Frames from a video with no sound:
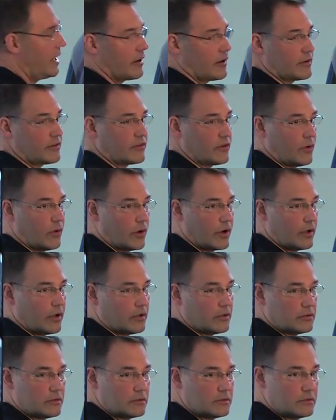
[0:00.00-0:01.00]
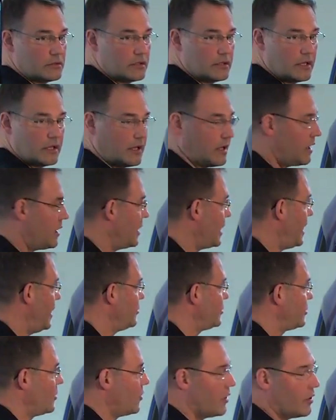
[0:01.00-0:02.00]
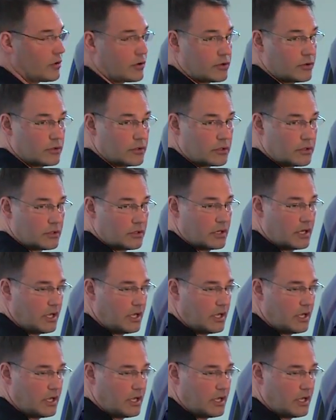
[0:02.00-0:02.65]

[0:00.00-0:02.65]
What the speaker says: air-to-oil engine oil cooler.